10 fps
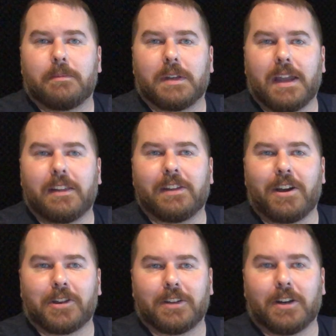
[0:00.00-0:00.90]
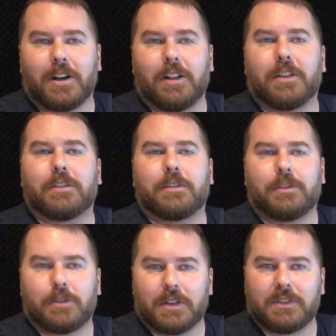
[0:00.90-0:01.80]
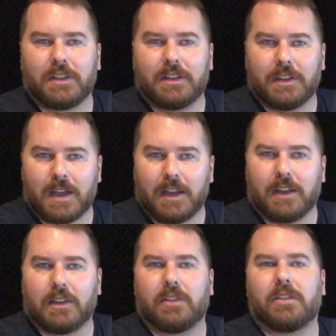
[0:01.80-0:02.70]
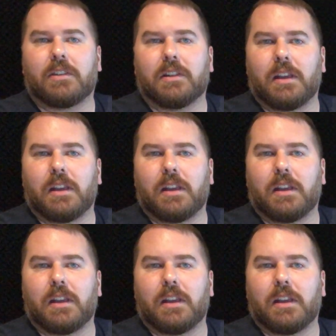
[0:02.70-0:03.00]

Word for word: Michaela Octagall, Kristen Nigas,